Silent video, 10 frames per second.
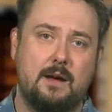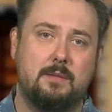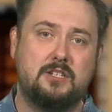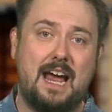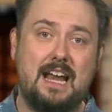
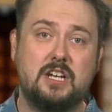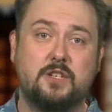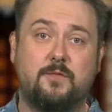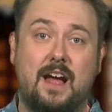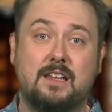But Jenna
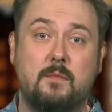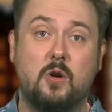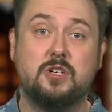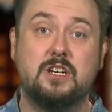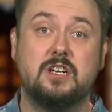just filed a
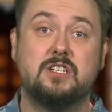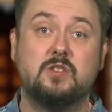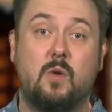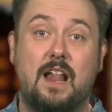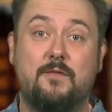motion to
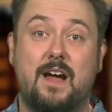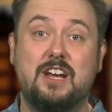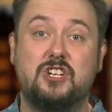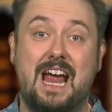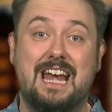disqualify
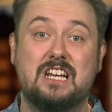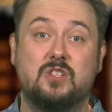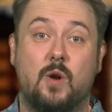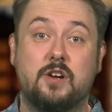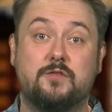Channing's
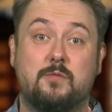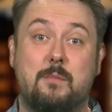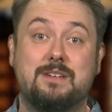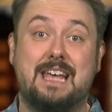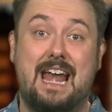lawyers for
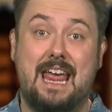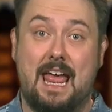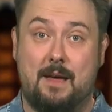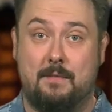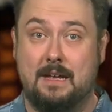representing
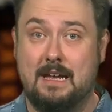him.